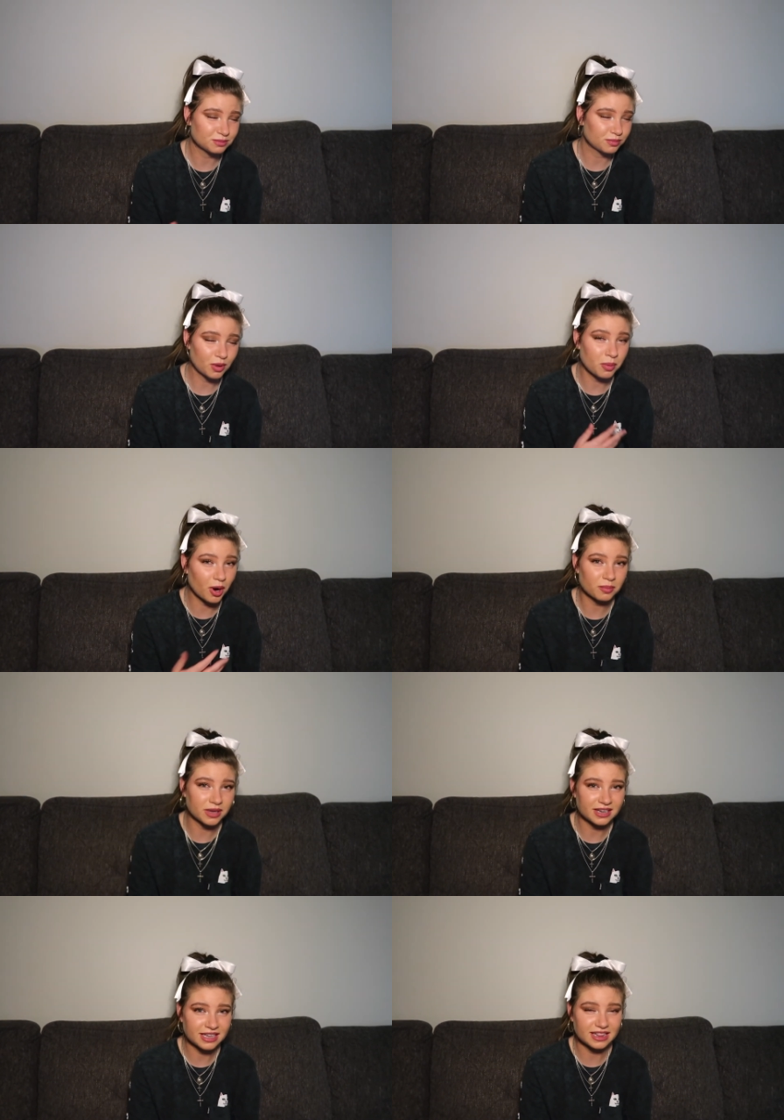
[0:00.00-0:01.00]

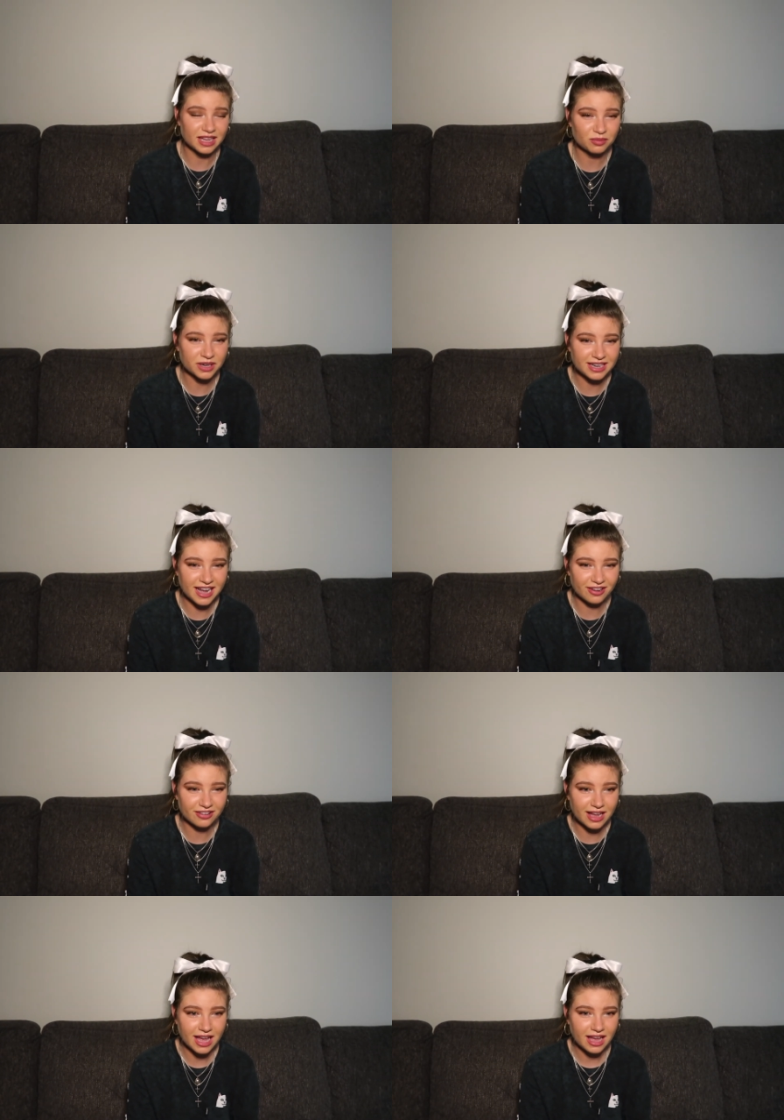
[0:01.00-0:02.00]
apartment. He like ran
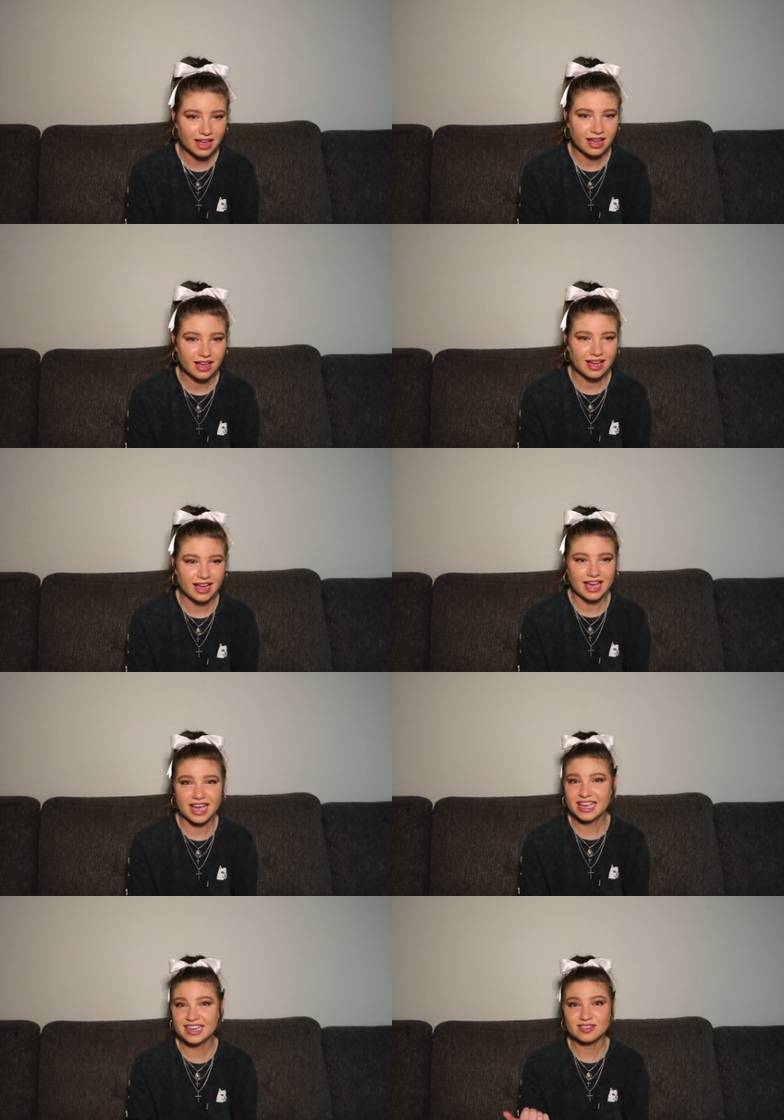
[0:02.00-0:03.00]
out
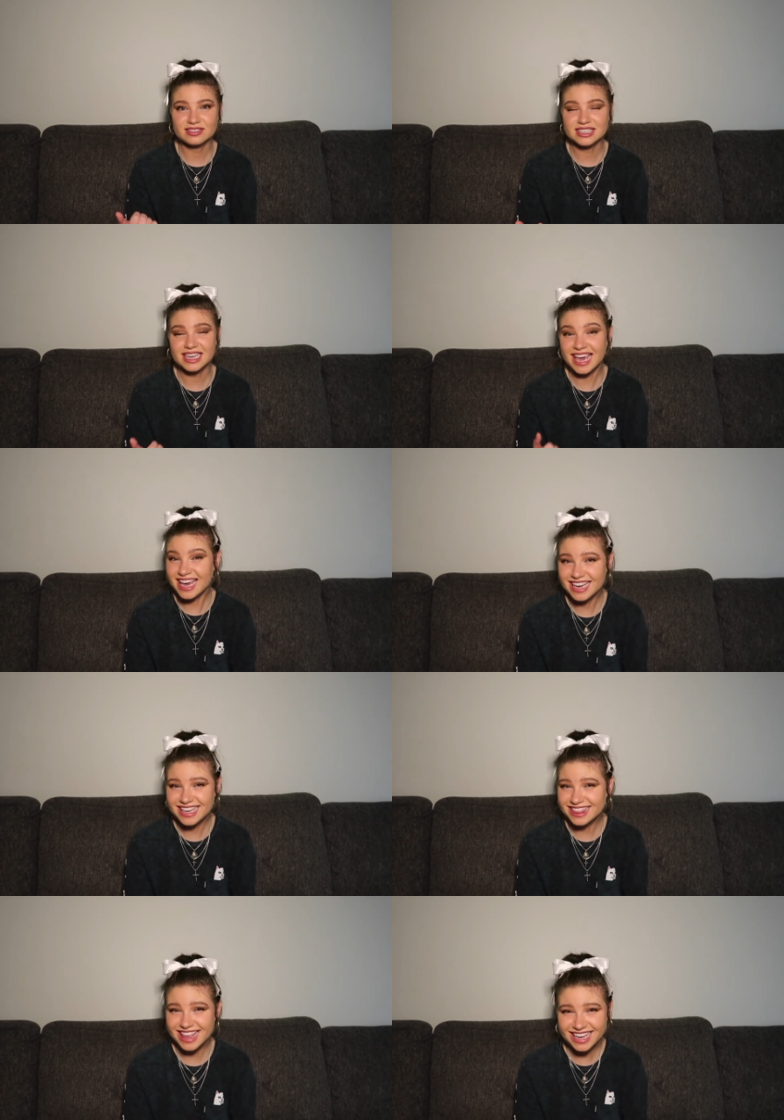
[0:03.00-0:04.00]
and I was like,
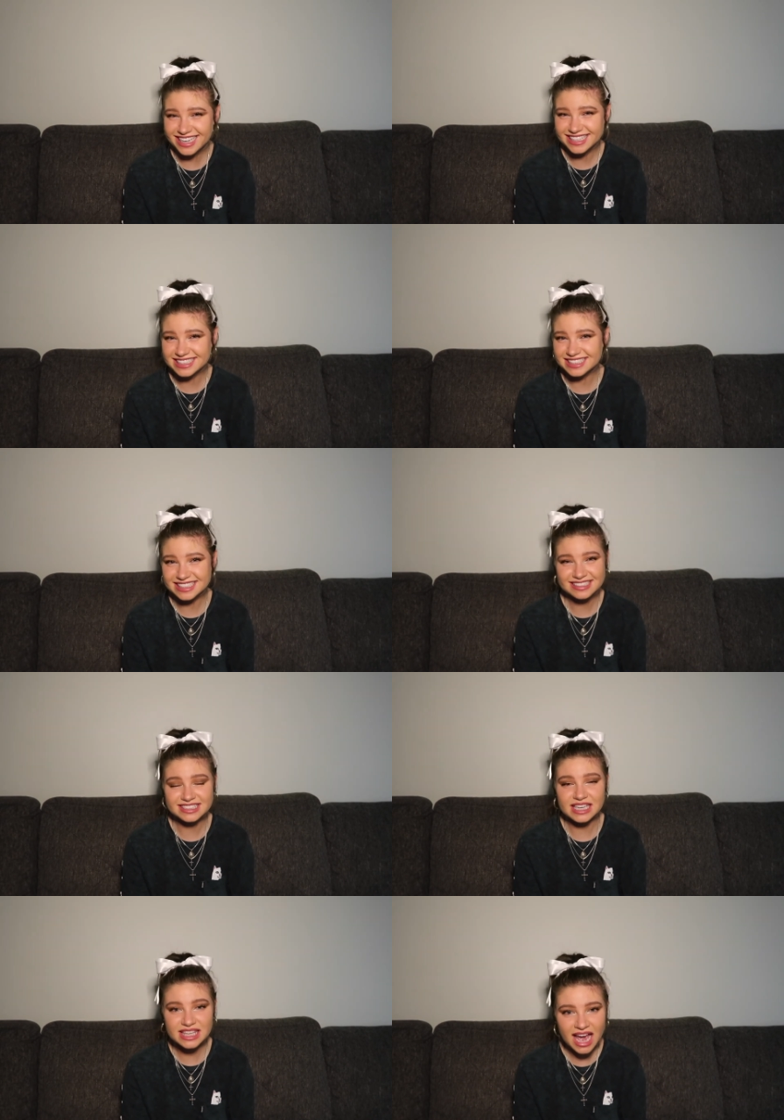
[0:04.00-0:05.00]
hey, thanks. And he was
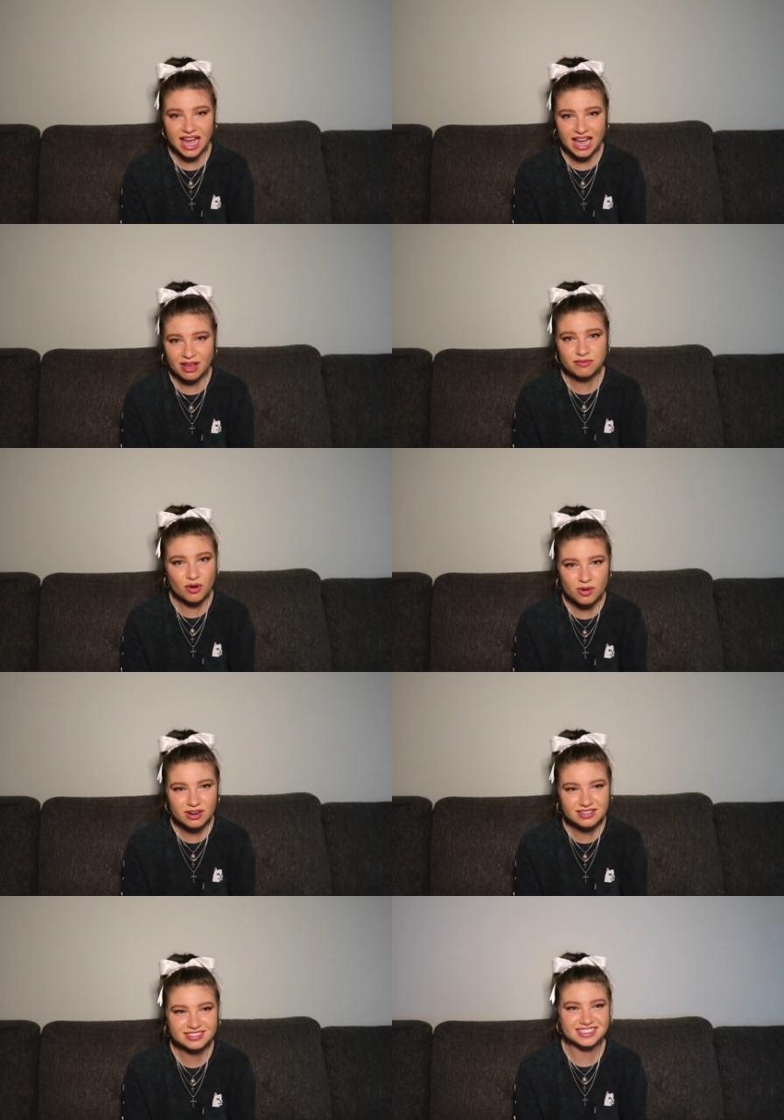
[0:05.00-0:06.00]
like, yeah, of
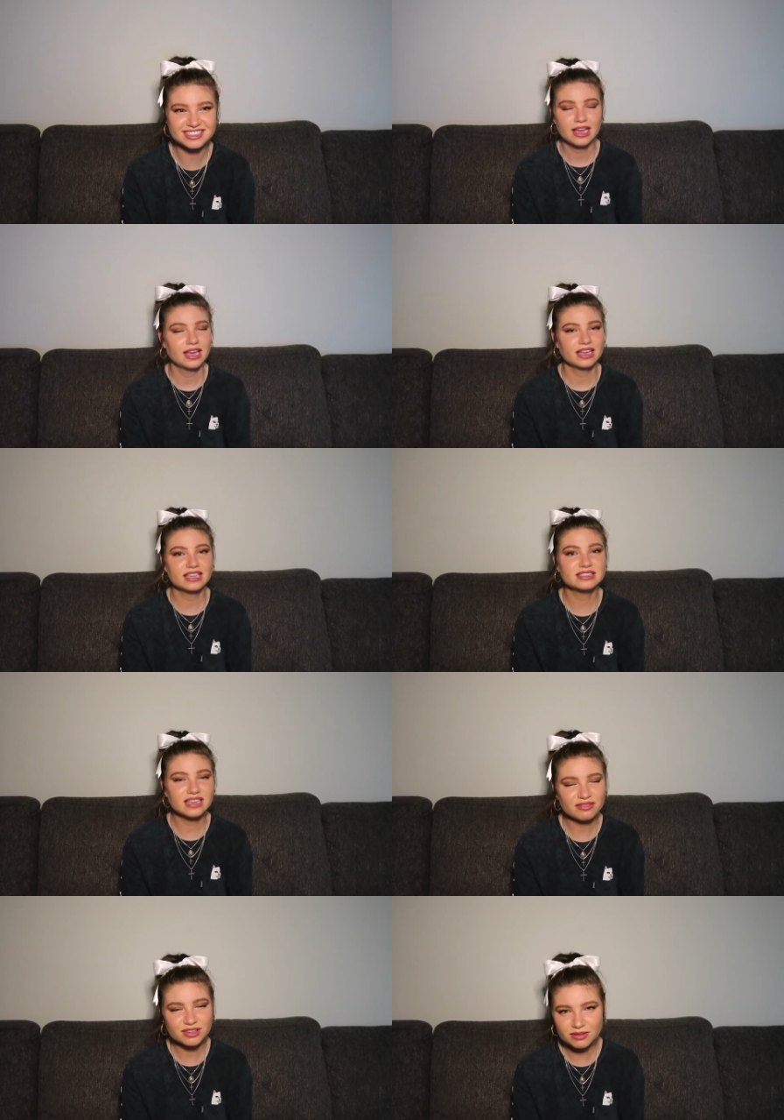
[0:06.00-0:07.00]
course. He
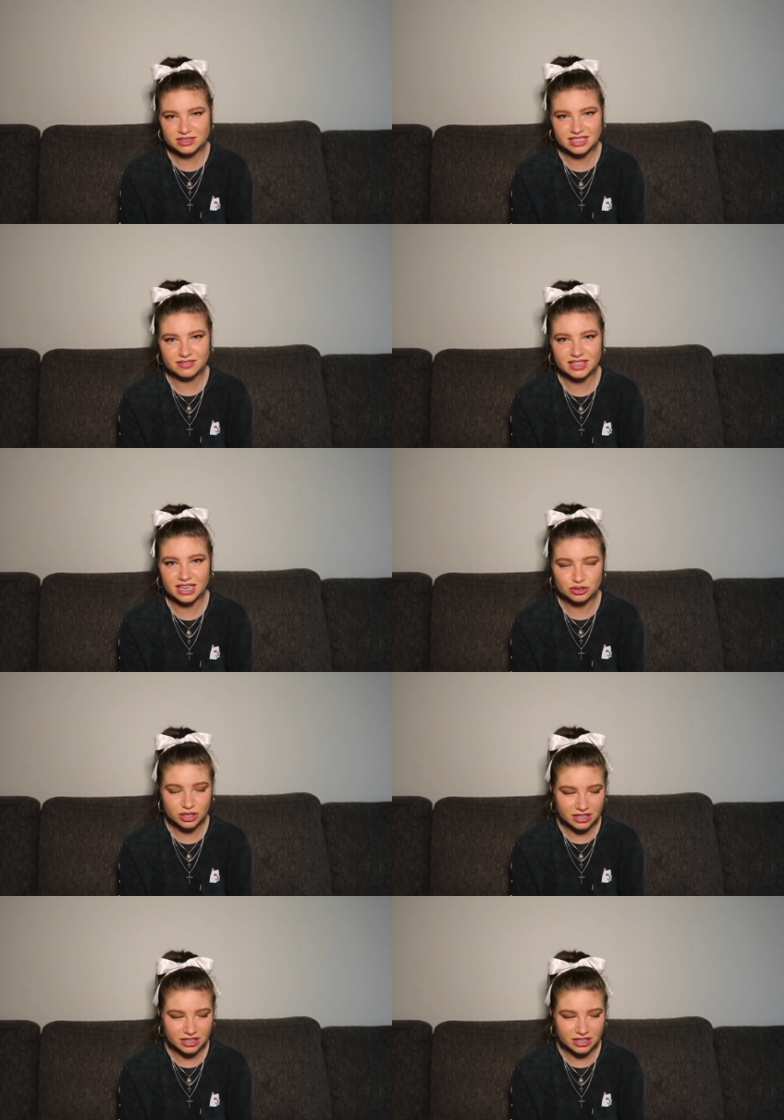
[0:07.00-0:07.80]
definitely wasn't even like trying